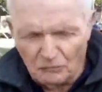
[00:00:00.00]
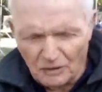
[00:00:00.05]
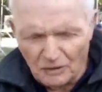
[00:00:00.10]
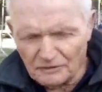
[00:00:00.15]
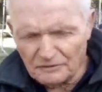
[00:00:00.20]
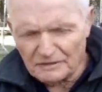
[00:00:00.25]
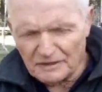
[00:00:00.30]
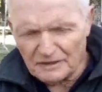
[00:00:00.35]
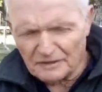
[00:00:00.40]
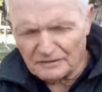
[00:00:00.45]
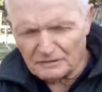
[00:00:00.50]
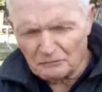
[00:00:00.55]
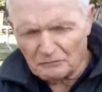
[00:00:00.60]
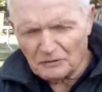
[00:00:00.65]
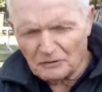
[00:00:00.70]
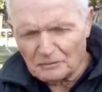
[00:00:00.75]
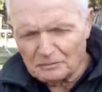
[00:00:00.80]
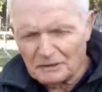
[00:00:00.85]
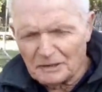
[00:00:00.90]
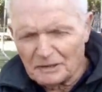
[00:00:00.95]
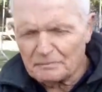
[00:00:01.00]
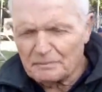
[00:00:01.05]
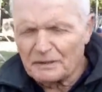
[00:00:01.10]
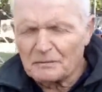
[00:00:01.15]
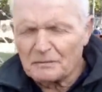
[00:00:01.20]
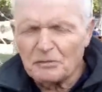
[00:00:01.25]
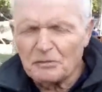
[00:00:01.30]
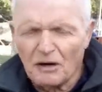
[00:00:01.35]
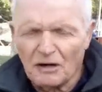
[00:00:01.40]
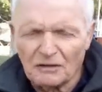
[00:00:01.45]
I wandered down there wanted to play
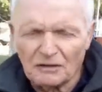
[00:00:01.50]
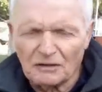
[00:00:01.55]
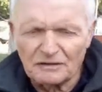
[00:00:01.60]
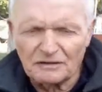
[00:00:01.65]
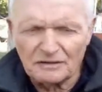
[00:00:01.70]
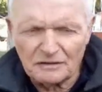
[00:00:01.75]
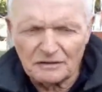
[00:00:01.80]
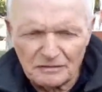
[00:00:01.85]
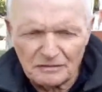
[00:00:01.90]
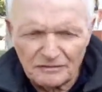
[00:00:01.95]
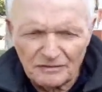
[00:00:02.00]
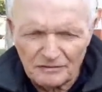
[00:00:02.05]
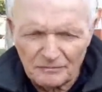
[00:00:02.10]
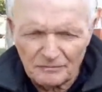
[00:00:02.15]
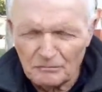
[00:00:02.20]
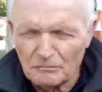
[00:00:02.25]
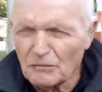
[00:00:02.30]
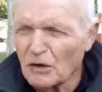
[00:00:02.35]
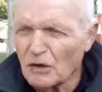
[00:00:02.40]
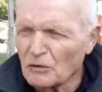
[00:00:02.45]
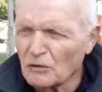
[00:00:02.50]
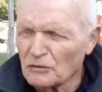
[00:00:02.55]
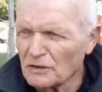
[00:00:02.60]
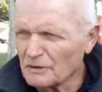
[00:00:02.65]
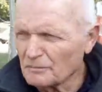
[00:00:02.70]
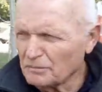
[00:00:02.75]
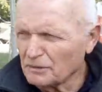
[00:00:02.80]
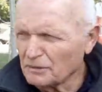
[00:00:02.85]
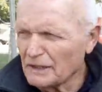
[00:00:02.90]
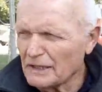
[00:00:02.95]
ping pong, and then Mo,
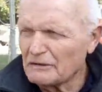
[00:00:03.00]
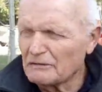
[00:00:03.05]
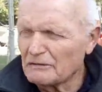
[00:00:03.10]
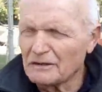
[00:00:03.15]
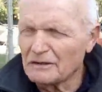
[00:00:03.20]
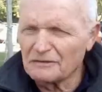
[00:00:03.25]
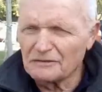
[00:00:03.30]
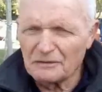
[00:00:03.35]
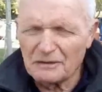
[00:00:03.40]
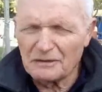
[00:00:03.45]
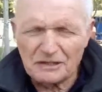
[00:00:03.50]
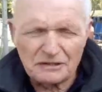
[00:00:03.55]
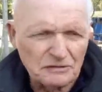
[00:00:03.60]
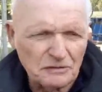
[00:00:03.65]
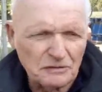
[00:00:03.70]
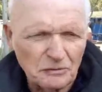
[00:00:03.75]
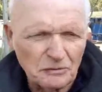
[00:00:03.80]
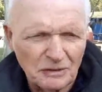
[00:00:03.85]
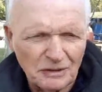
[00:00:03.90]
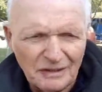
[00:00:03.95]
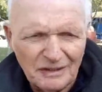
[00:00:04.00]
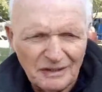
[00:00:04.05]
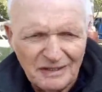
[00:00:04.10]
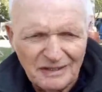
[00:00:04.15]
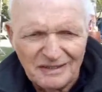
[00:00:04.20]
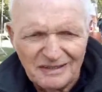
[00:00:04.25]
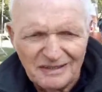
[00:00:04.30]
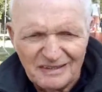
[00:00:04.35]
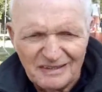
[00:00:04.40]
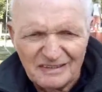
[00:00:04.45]
the playground director, well,
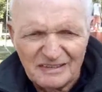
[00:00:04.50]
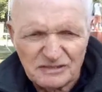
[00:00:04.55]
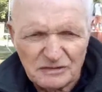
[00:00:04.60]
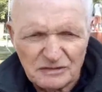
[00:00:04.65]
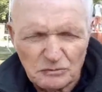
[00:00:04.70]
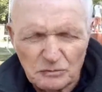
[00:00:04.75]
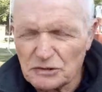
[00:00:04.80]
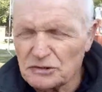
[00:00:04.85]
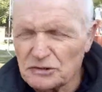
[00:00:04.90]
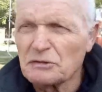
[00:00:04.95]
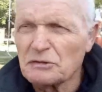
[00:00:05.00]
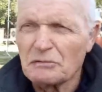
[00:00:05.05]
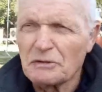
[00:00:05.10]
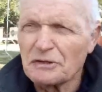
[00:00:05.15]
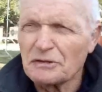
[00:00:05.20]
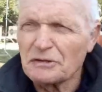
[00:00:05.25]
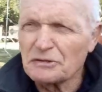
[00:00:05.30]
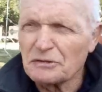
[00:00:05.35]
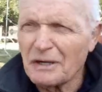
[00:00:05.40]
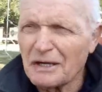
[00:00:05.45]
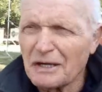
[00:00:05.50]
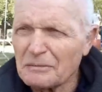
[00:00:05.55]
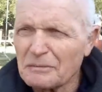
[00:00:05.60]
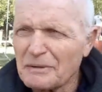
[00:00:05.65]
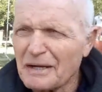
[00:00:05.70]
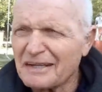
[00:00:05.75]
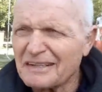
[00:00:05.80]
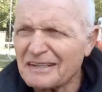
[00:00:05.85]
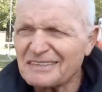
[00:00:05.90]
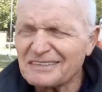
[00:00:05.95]
he said, wouldn't you rather do
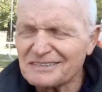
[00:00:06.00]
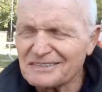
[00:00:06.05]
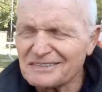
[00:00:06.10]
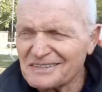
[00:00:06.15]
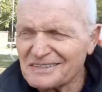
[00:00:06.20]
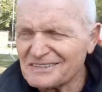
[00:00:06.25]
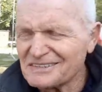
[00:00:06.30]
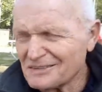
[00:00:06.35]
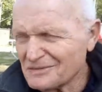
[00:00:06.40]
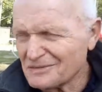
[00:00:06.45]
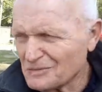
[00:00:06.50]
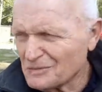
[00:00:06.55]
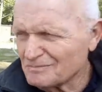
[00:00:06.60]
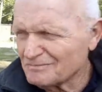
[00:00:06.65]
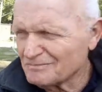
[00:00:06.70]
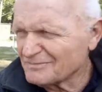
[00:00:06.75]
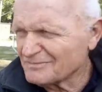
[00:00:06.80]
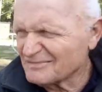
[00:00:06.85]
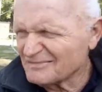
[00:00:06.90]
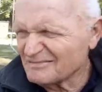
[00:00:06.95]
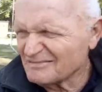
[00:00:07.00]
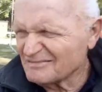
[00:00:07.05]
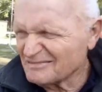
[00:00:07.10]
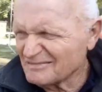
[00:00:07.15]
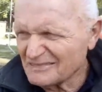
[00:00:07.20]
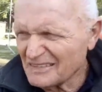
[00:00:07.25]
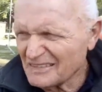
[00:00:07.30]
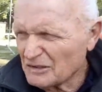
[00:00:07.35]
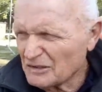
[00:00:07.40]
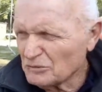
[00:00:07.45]
acrobatics? And I said,
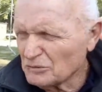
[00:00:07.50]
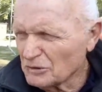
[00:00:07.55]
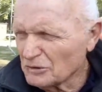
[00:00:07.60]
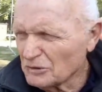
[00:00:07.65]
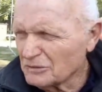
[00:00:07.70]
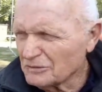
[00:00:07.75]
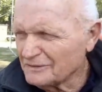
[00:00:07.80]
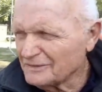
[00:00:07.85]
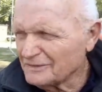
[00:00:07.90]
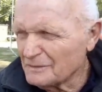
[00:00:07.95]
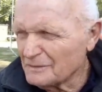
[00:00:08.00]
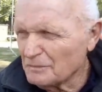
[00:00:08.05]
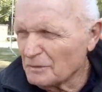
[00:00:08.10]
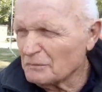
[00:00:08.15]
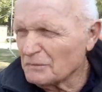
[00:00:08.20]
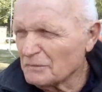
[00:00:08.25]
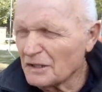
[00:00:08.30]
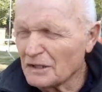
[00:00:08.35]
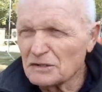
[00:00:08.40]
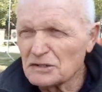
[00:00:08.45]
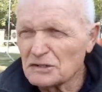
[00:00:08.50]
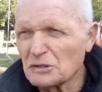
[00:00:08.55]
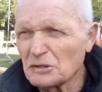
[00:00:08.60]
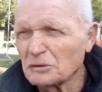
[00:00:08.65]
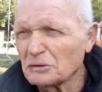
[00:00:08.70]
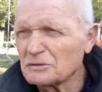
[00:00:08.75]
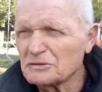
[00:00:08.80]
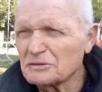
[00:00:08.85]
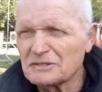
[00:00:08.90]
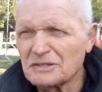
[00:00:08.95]
I don't know. He put me on the
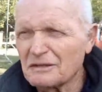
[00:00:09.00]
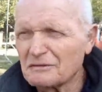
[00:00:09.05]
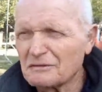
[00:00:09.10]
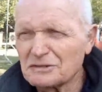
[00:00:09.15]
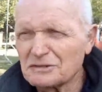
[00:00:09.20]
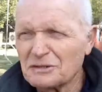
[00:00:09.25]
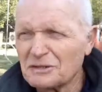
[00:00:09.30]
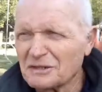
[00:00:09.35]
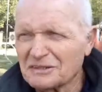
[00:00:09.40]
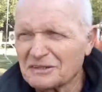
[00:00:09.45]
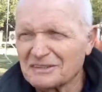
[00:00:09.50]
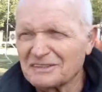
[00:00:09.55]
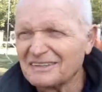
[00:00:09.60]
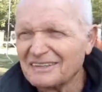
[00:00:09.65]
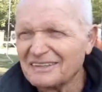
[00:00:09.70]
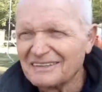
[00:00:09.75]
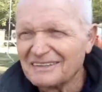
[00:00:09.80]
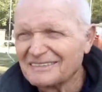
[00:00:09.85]
shoulders, and I was hooked.